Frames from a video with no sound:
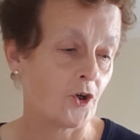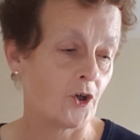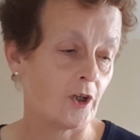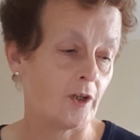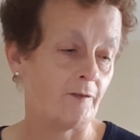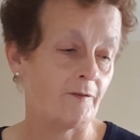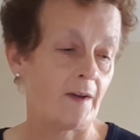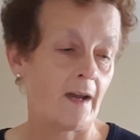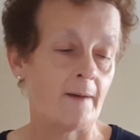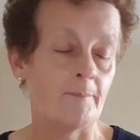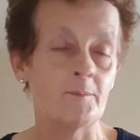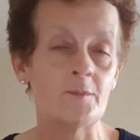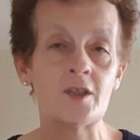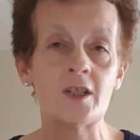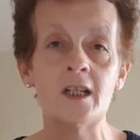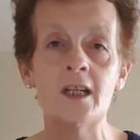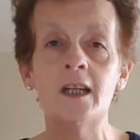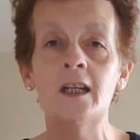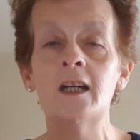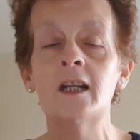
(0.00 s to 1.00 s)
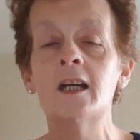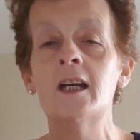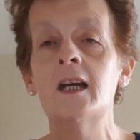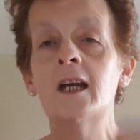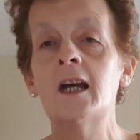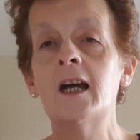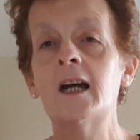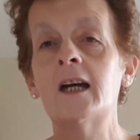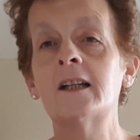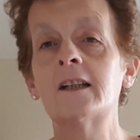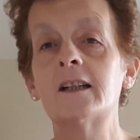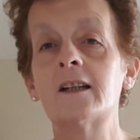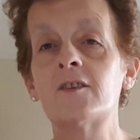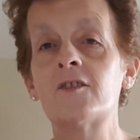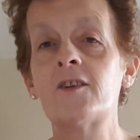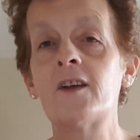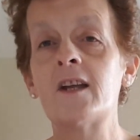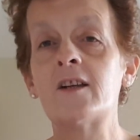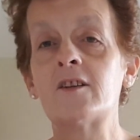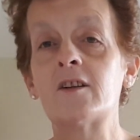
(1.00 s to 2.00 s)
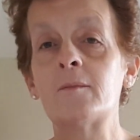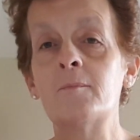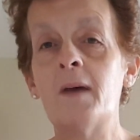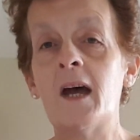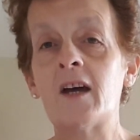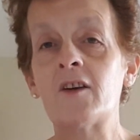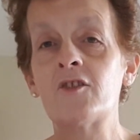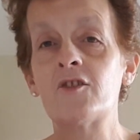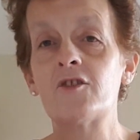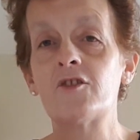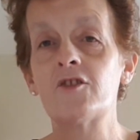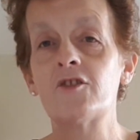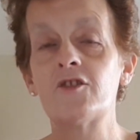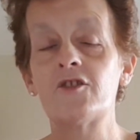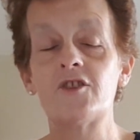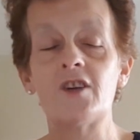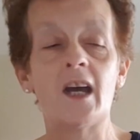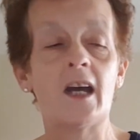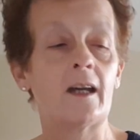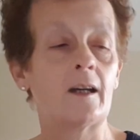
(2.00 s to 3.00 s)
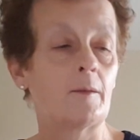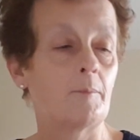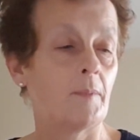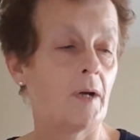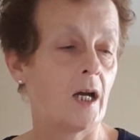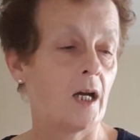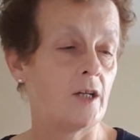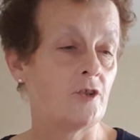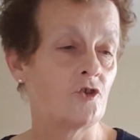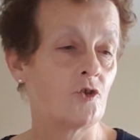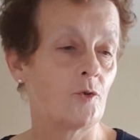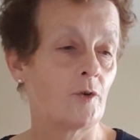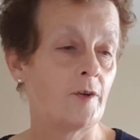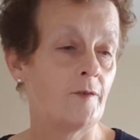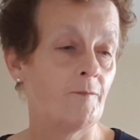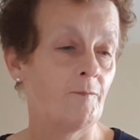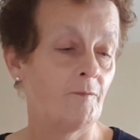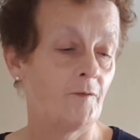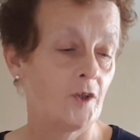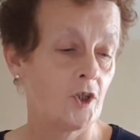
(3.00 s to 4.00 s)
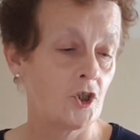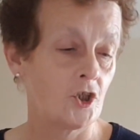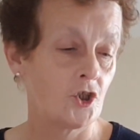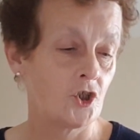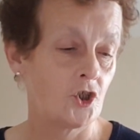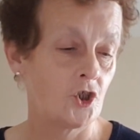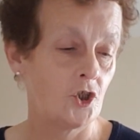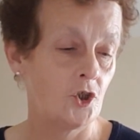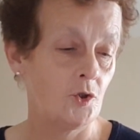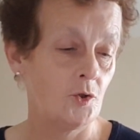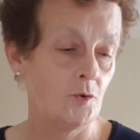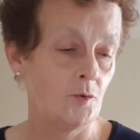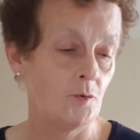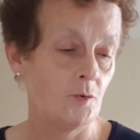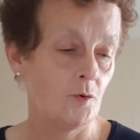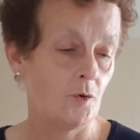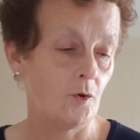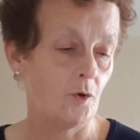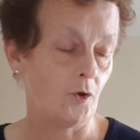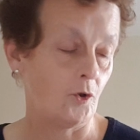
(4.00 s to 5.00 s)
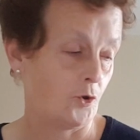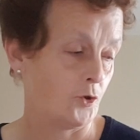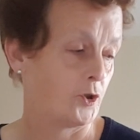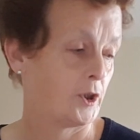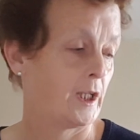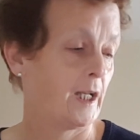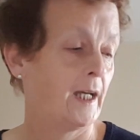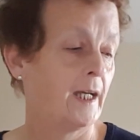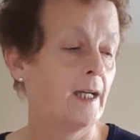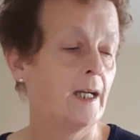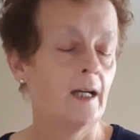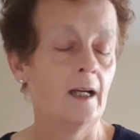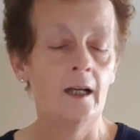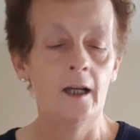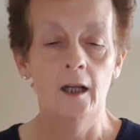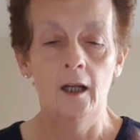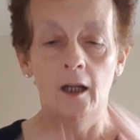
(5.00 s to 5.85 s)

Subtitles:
Orloff MD and the Ascended Masters deck by Doreen Virtue only.